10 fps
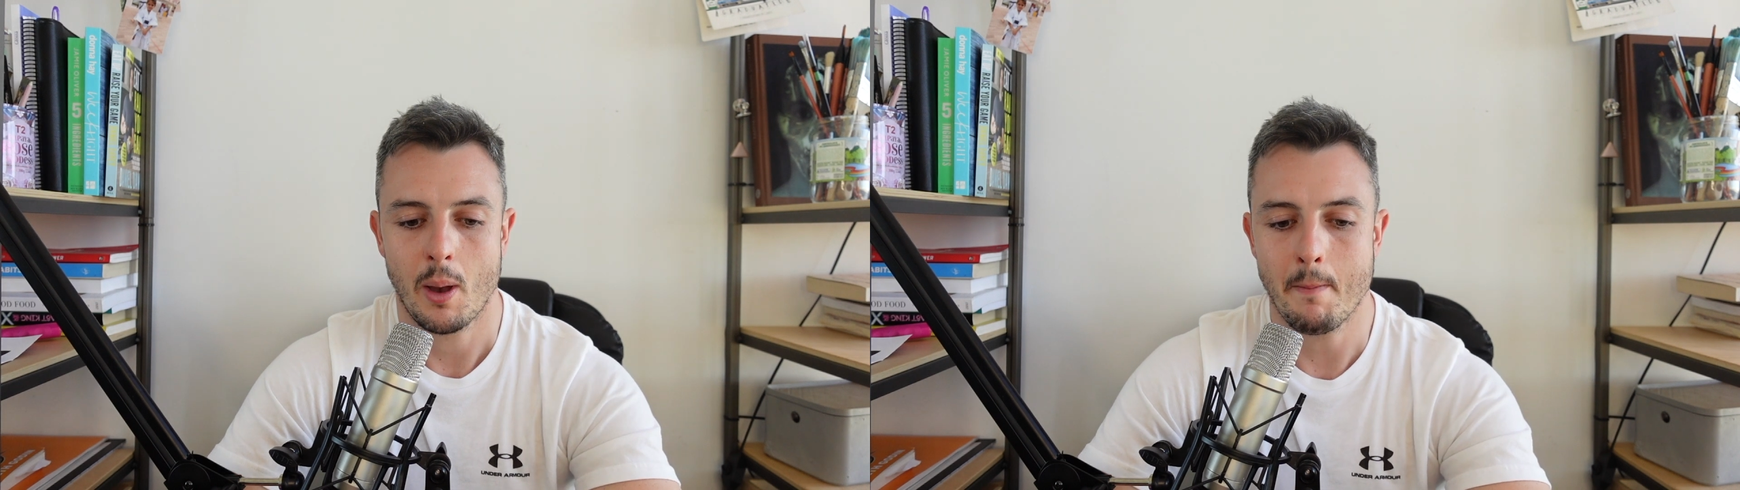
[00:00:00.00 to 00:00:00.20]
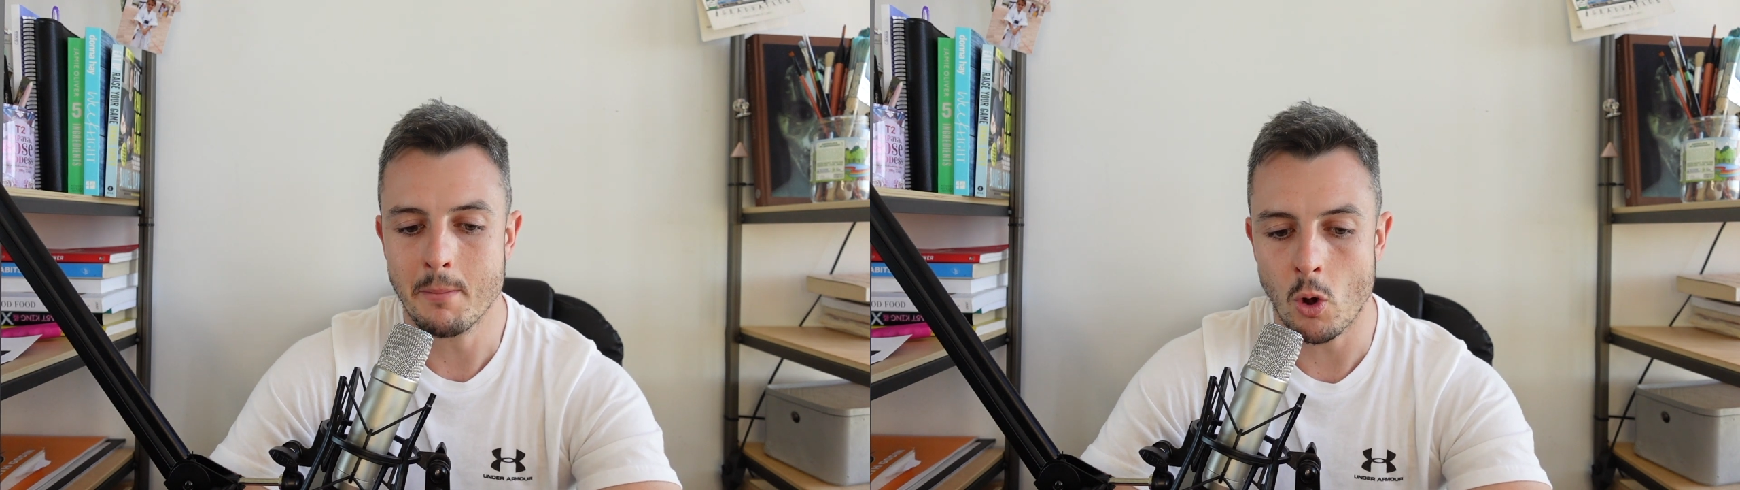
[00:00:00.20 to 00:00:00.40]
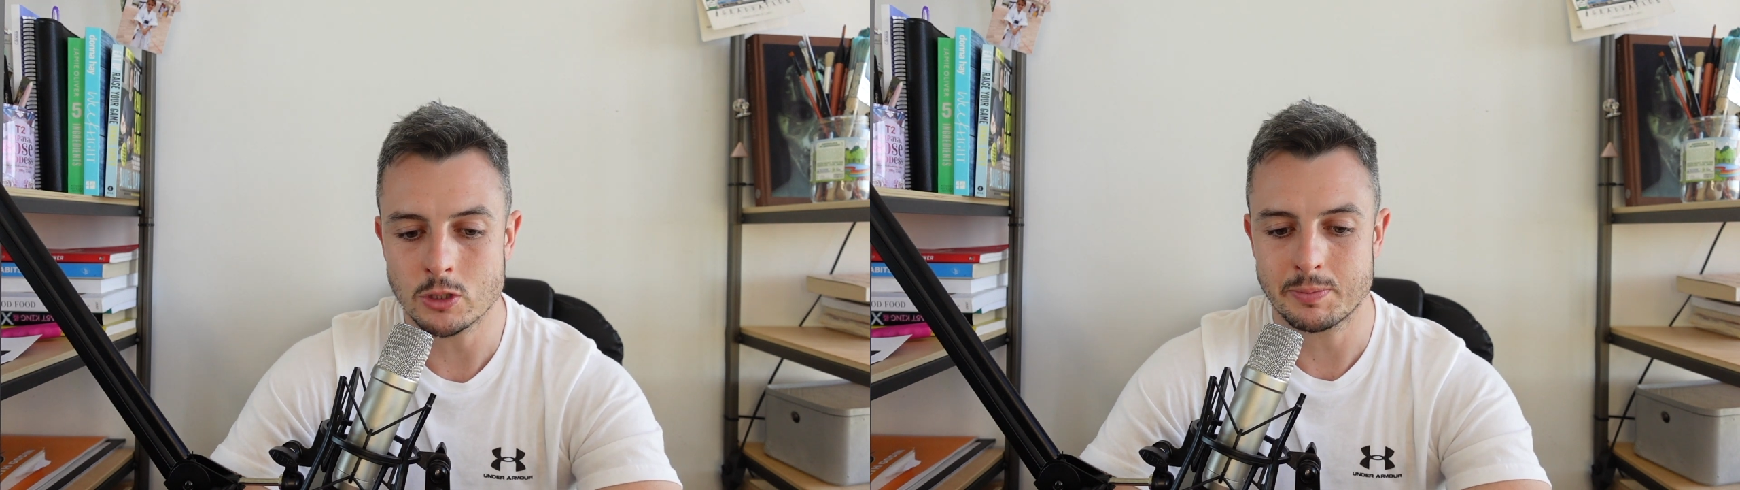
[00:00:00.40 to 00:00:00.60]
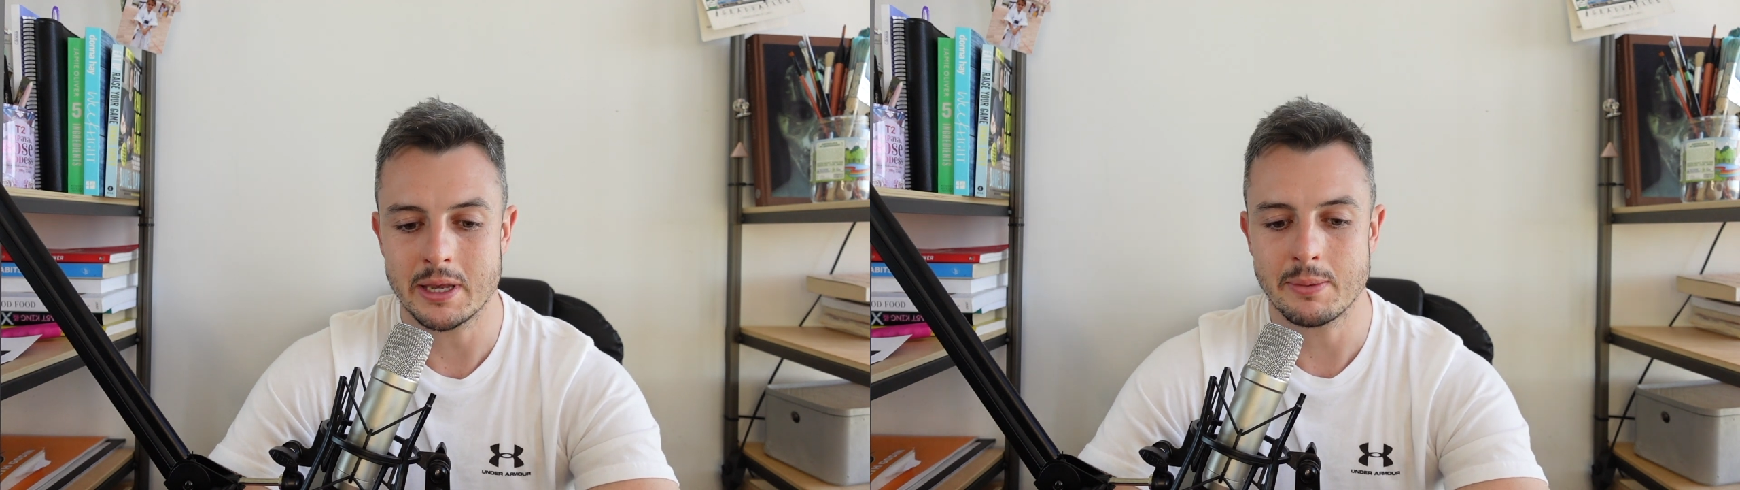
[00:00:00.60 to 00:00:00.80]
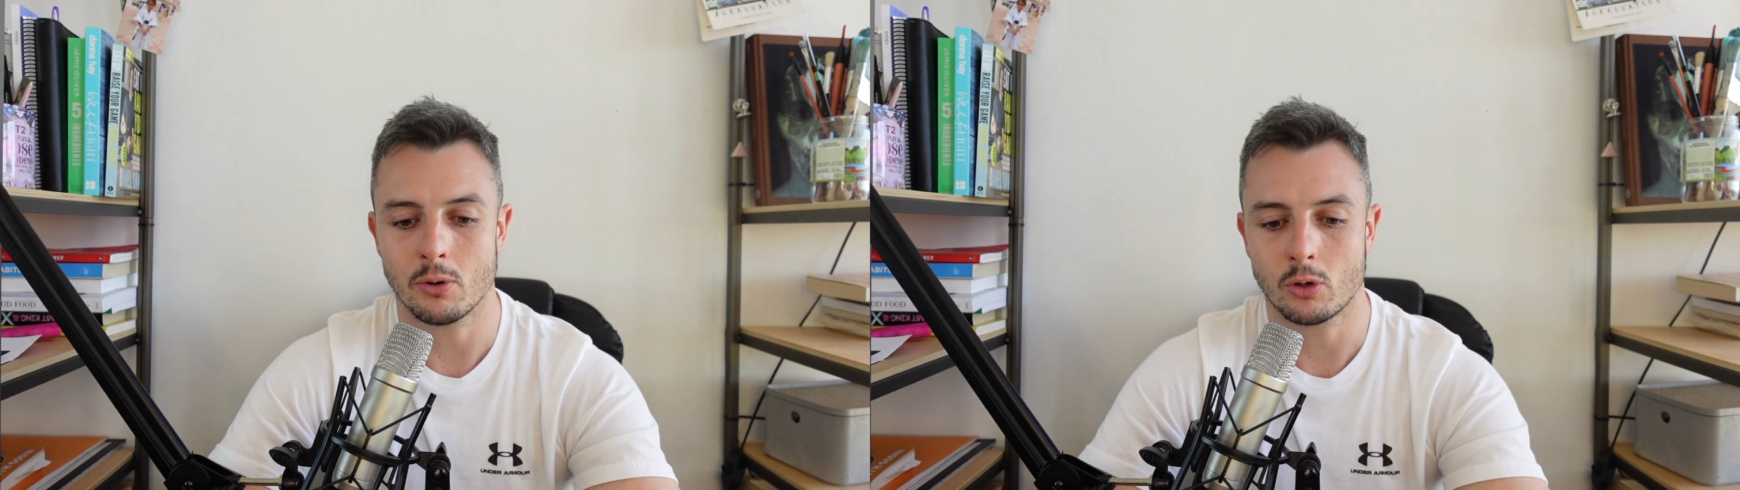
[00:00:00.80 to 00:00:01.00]
most
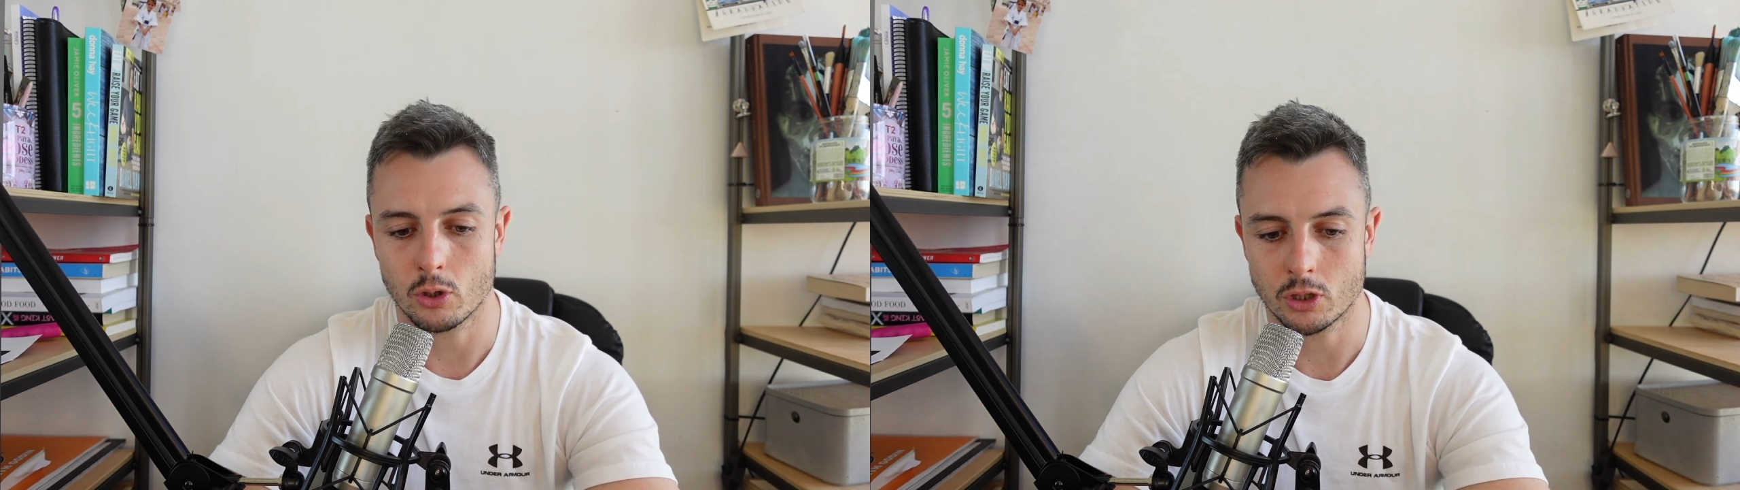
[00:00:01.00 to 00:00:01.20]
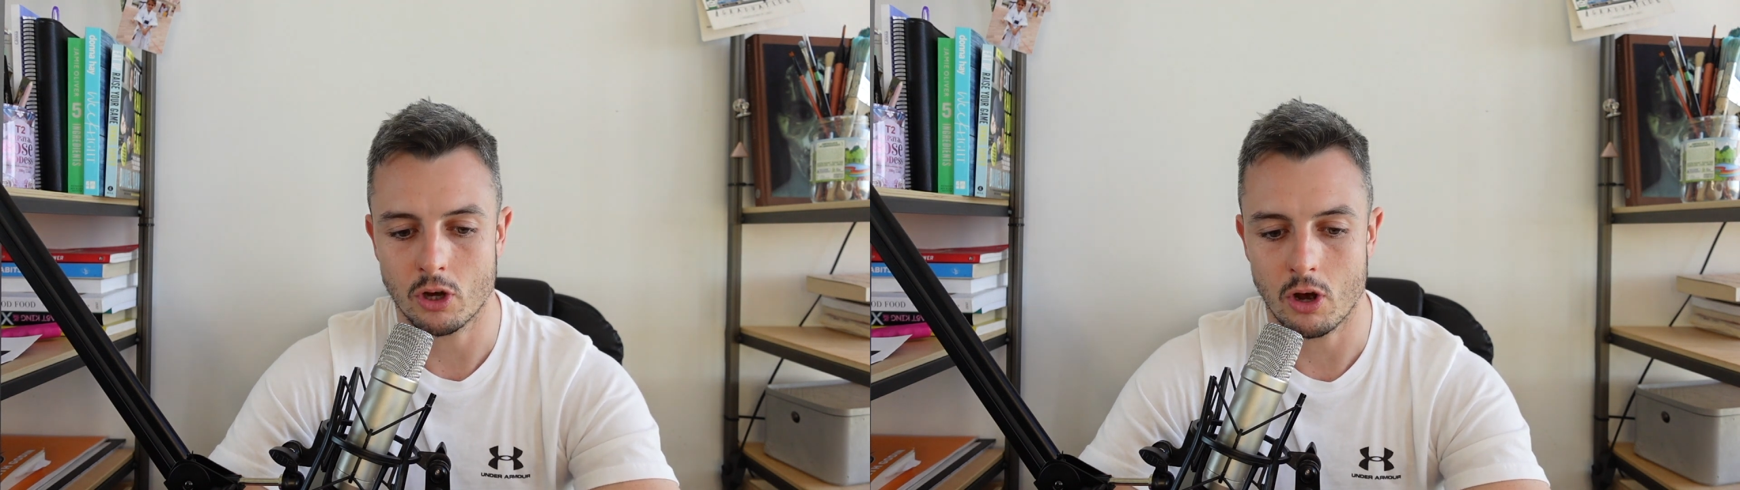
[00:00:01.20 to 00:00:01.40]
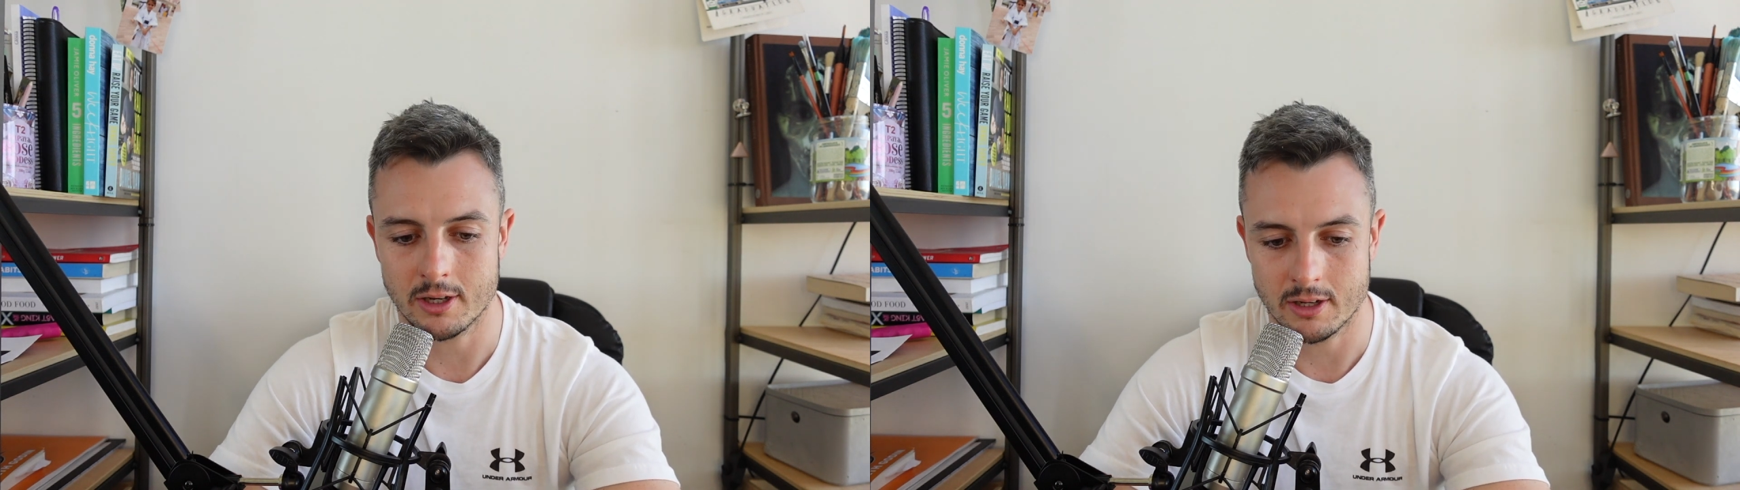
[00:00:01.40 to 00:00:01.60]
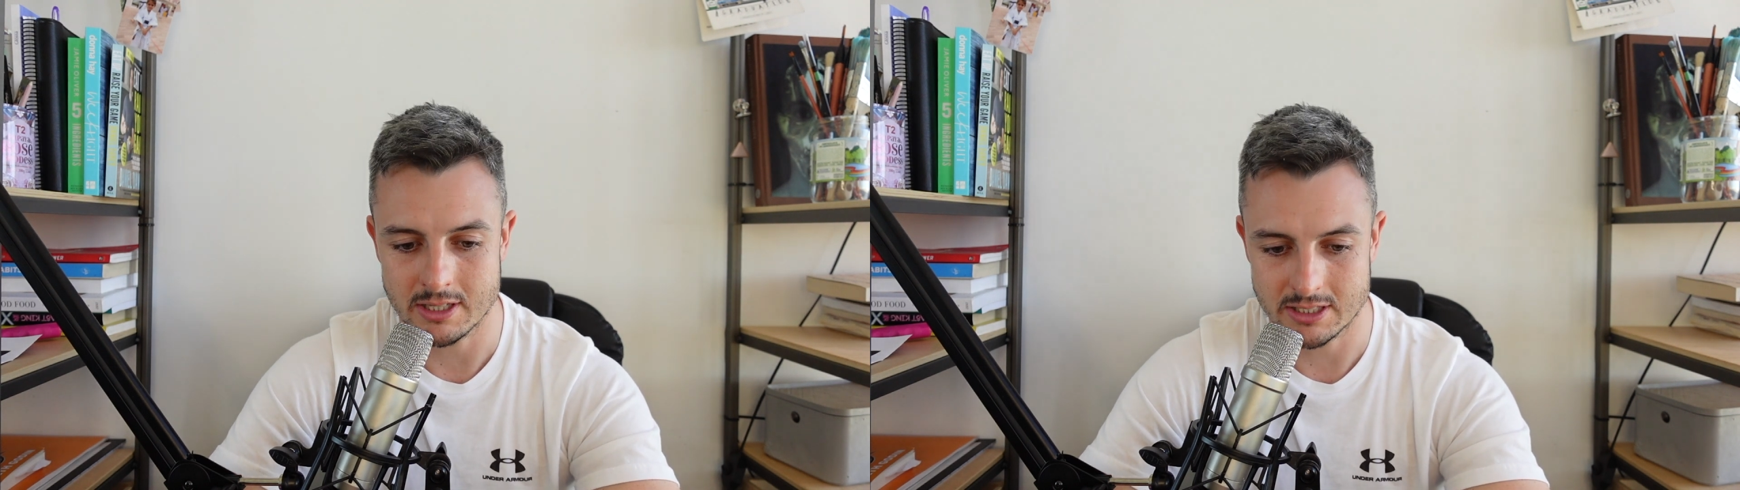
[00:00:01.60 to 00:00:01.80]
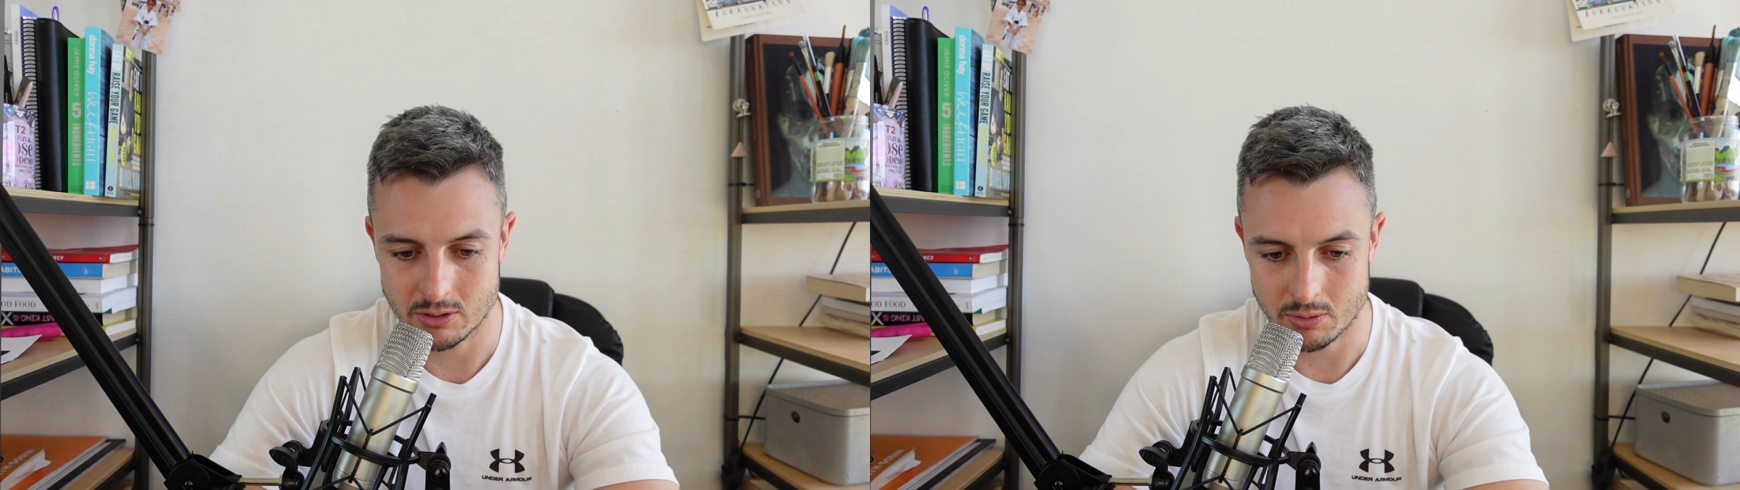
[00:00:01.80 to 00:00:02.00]
people good
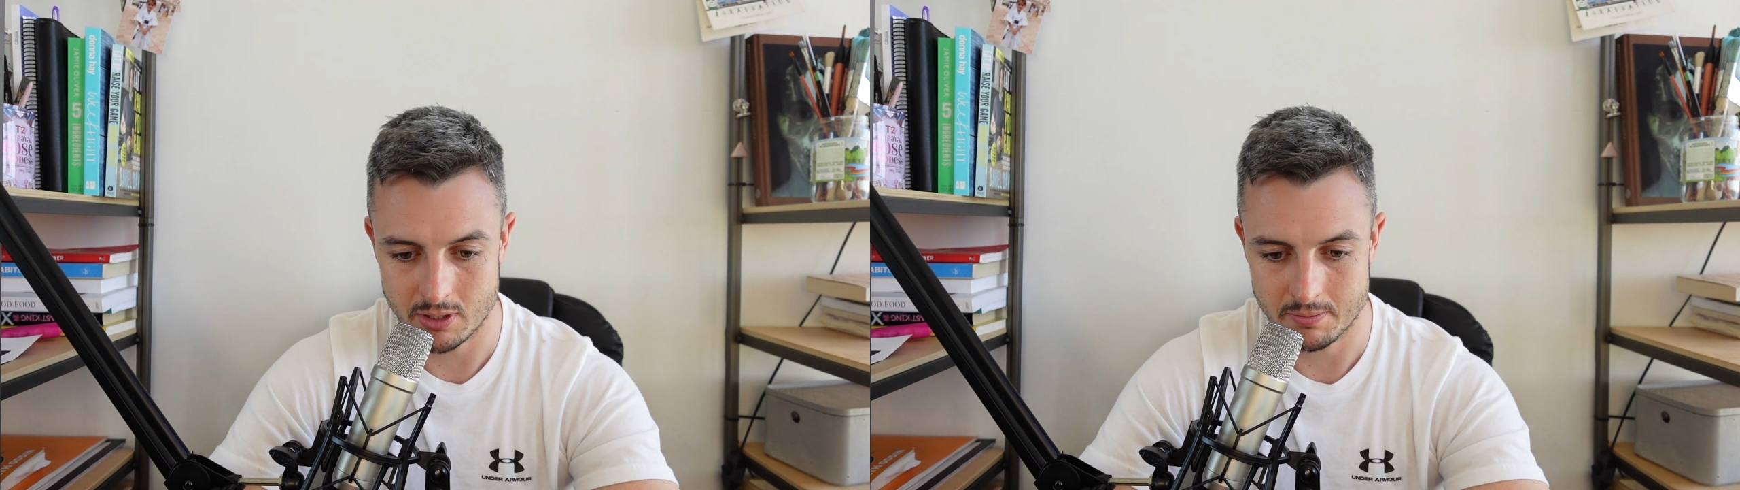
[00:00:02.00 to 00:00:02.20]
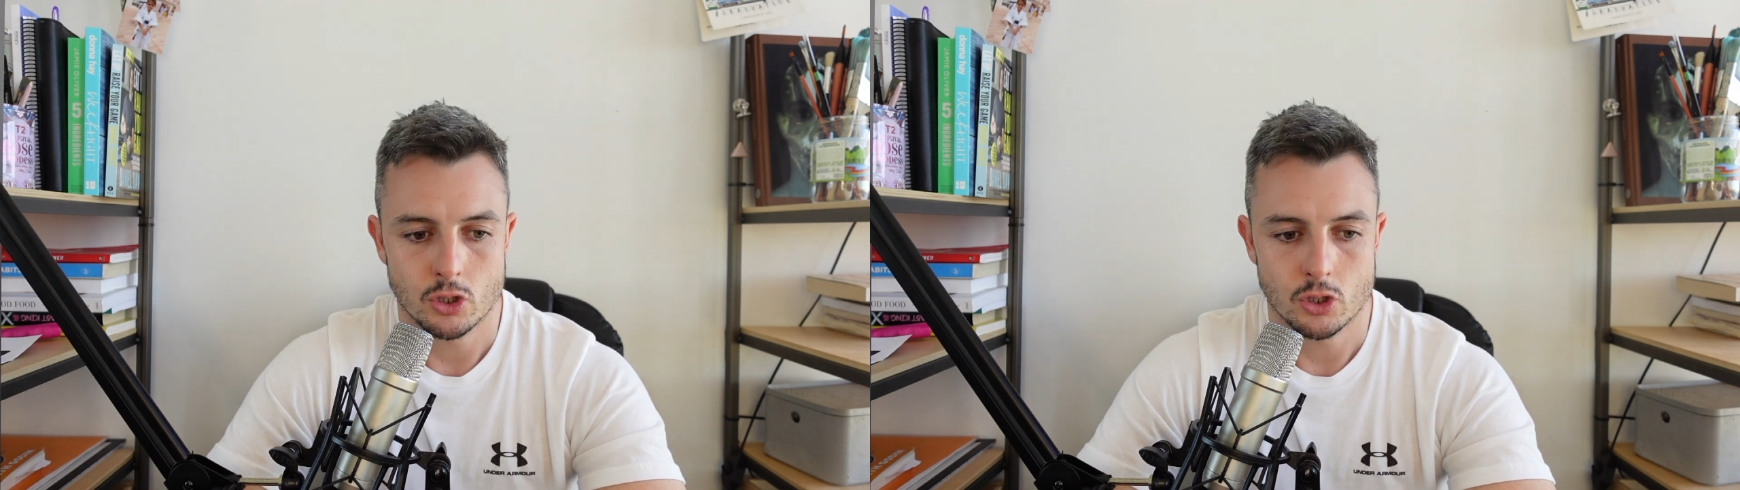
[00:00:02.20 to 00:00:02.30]
guidelines as well.